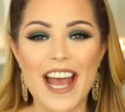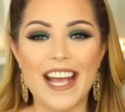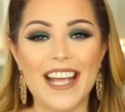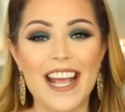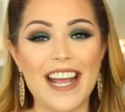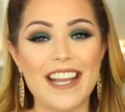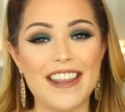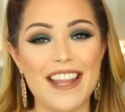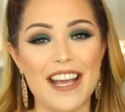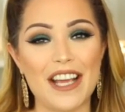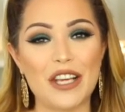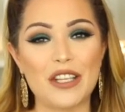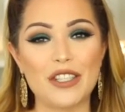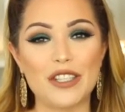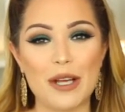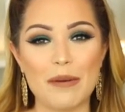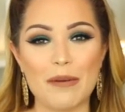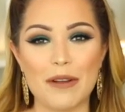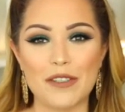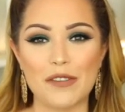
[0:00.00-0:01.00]
Again, thank you
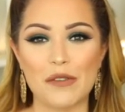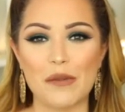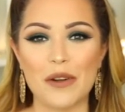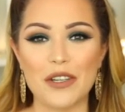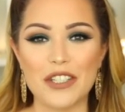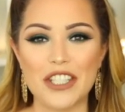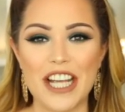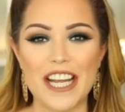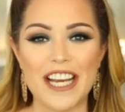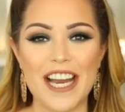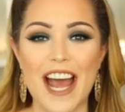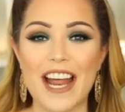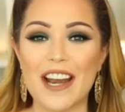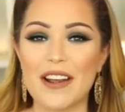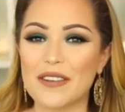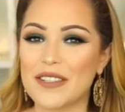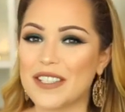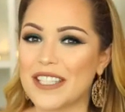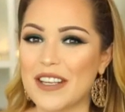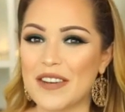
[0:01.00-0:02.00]
so much for watching, and
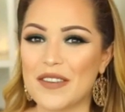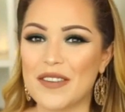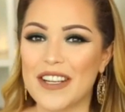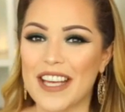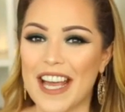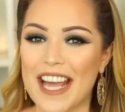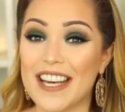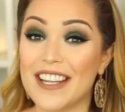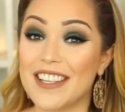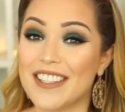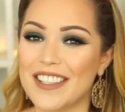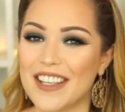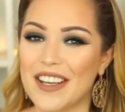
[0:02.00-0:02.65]
I'll see you all again